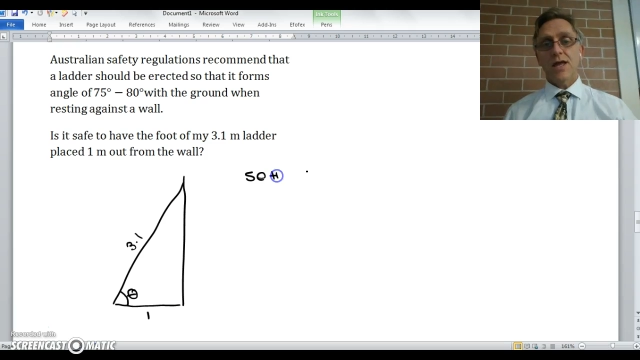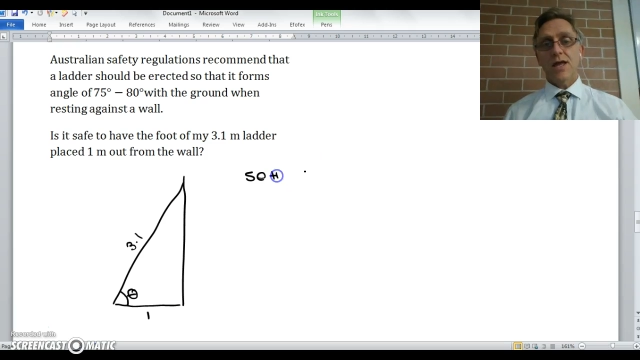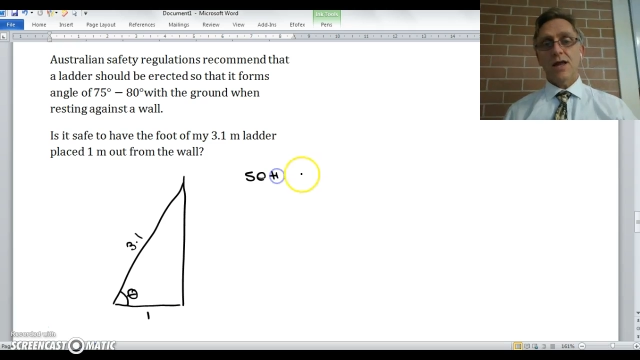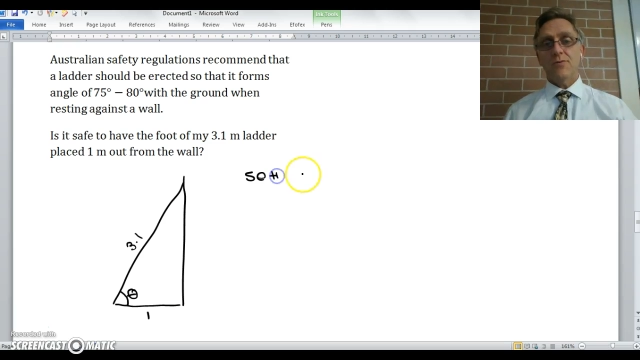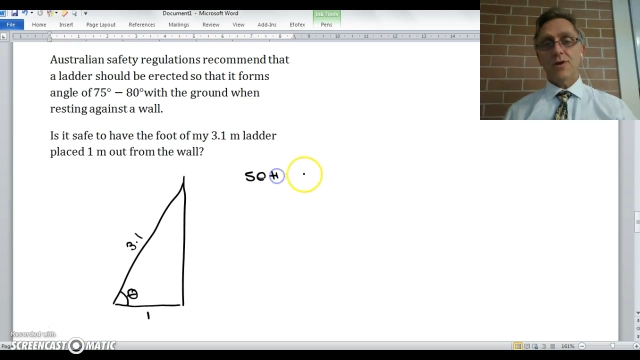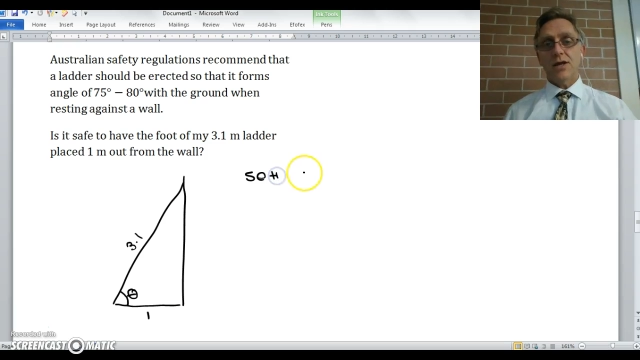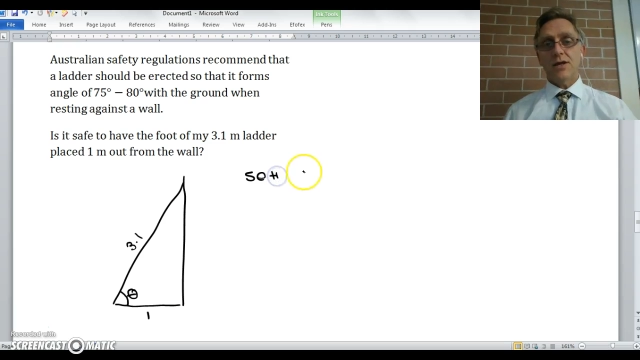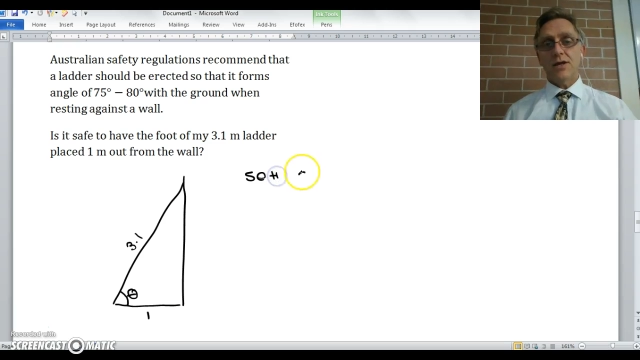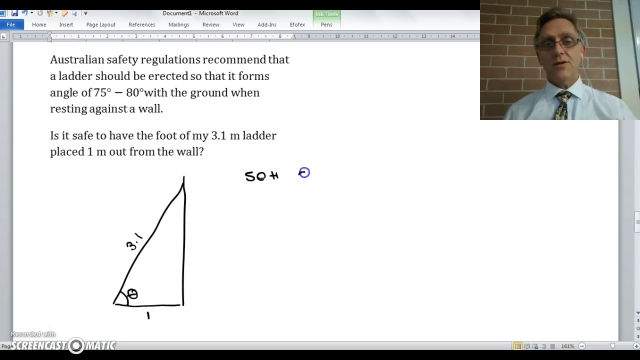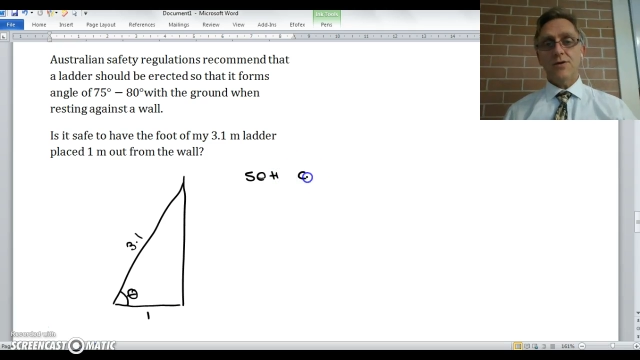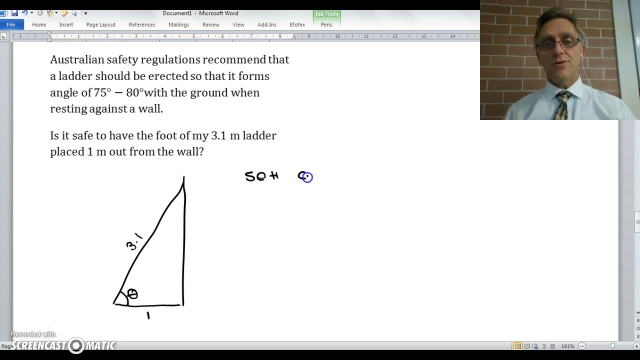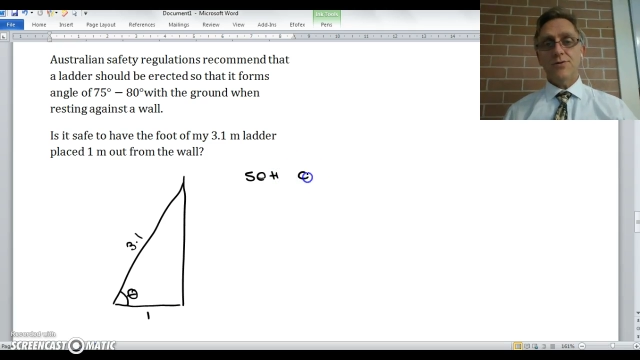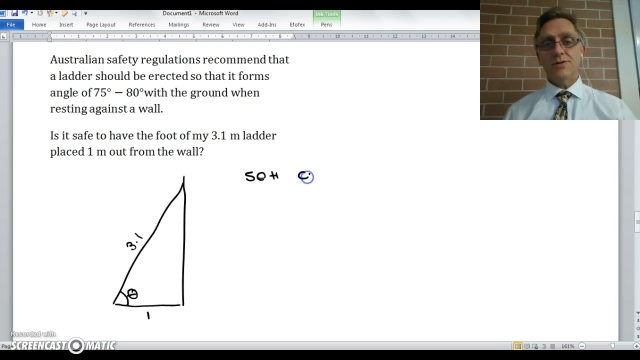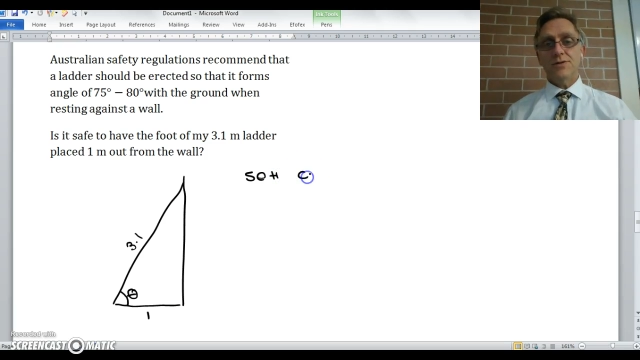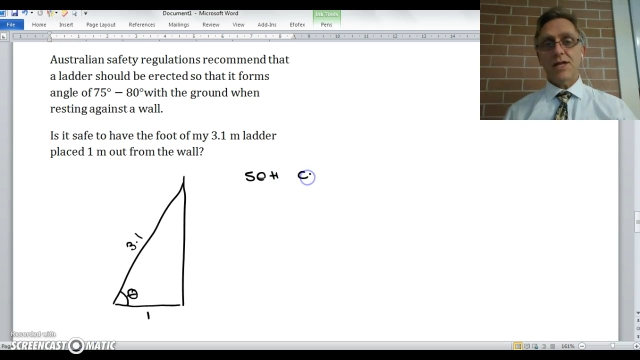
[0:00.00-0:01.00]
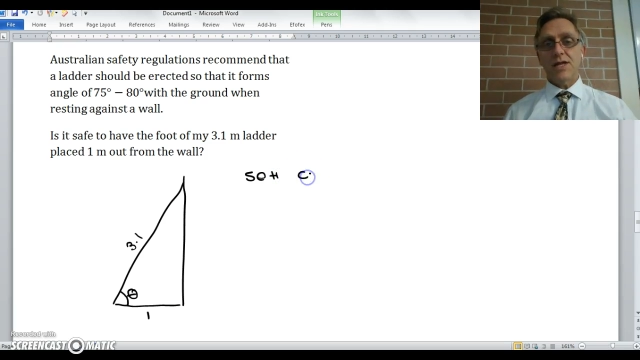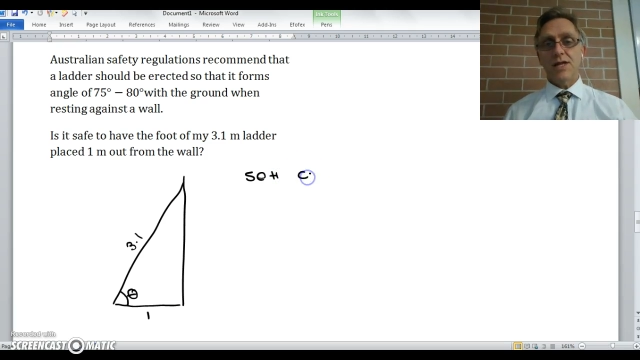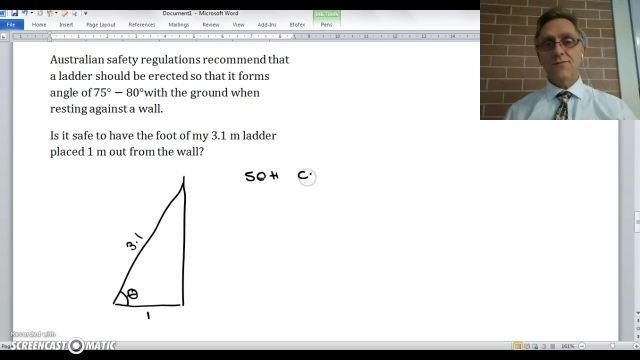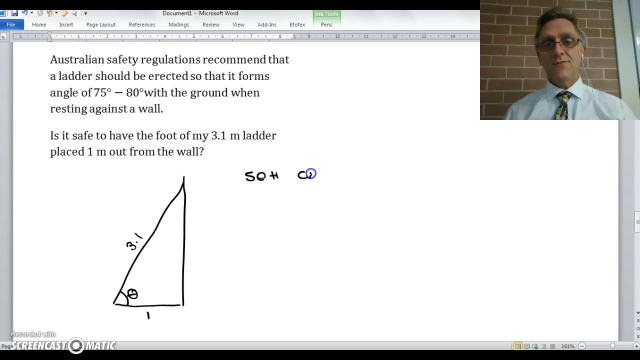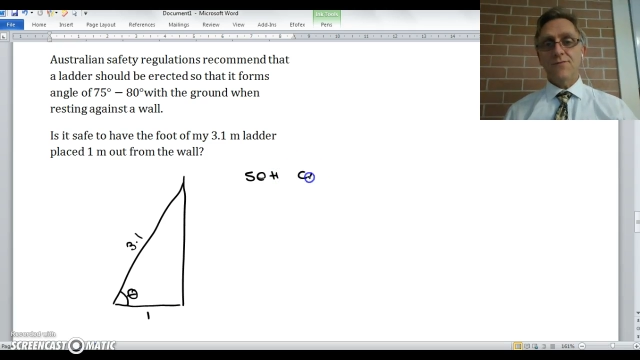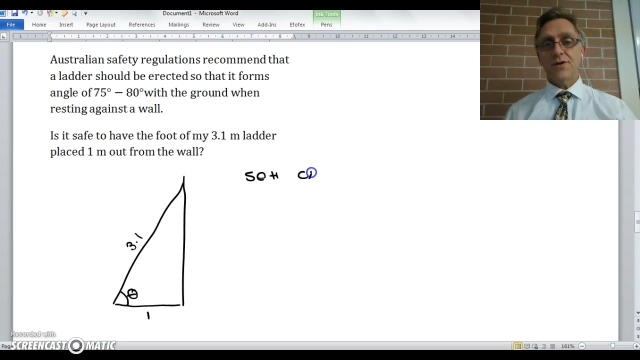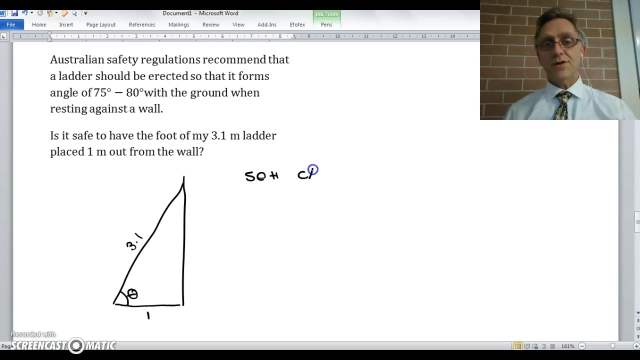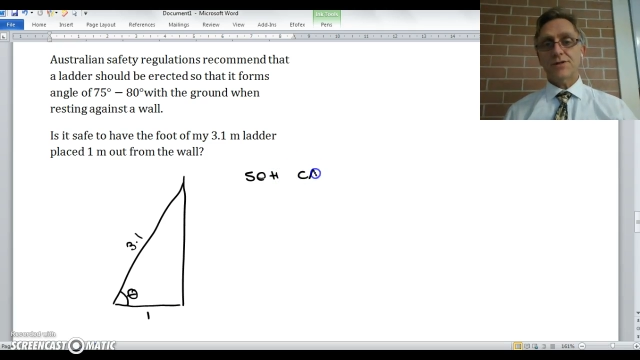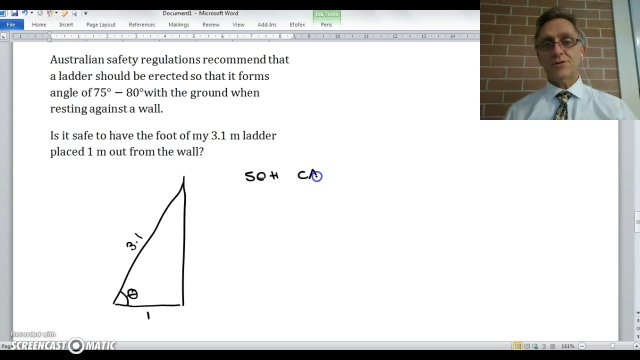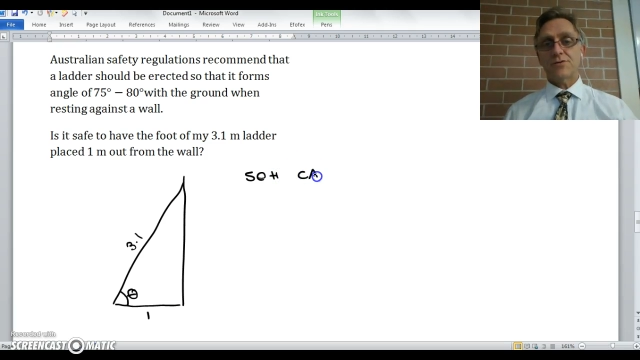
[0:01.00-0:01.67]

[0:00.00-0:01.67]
And we're going to use inverse